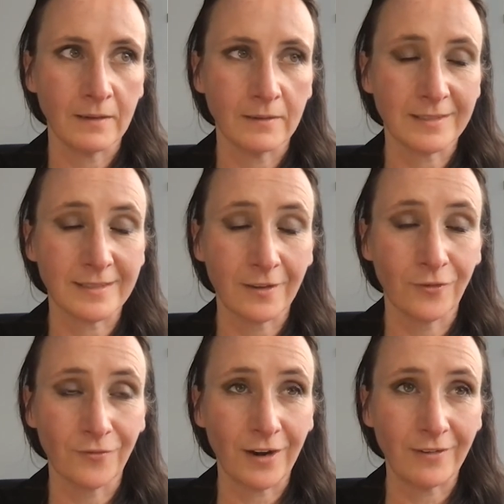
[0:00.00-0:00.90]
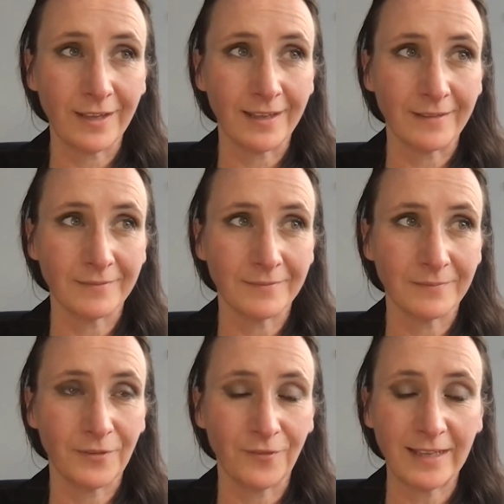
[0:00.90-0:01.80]
still very
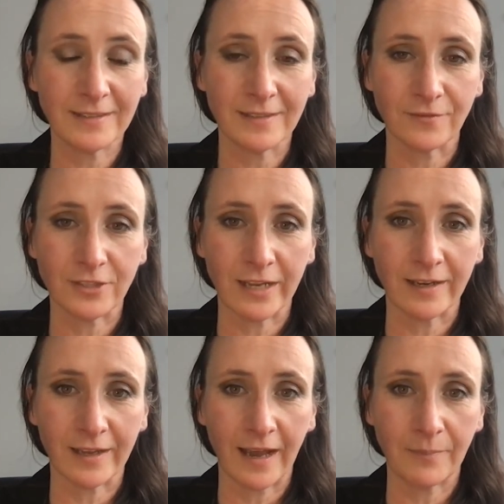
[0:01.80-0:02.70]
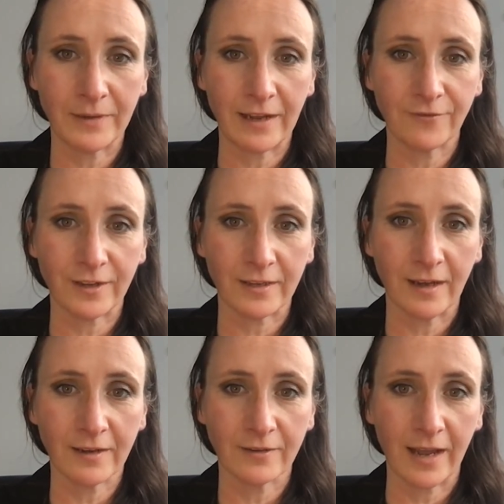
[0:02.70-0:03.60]
pervasive gender gap in African
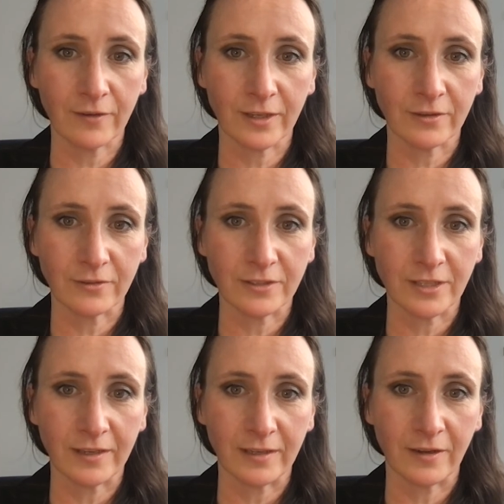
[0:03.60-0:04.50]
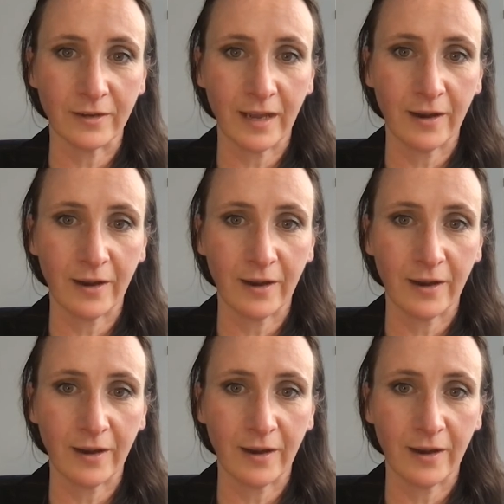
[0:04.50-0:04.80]
agriculture, and